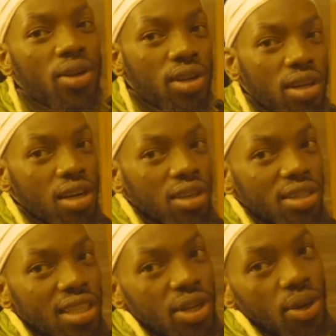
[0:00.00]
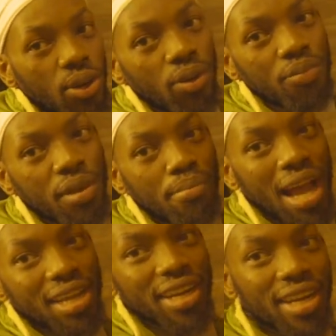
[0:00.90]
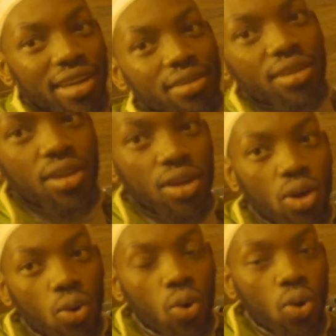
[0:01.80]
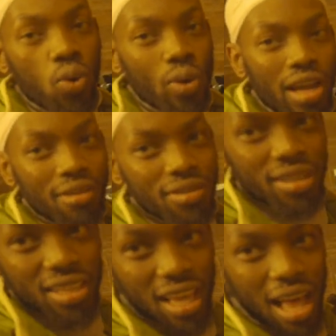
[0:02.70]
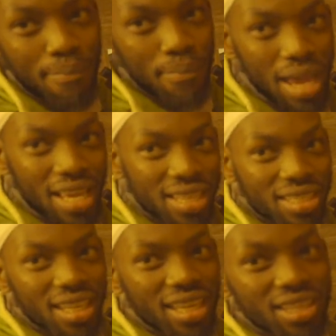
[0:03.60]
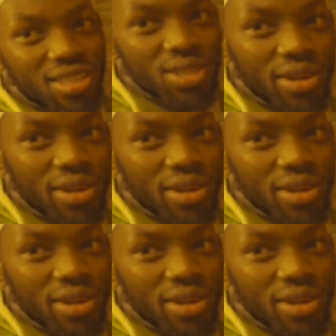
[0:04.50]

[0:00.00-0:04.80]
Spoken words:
you close the door back here, we have this amazing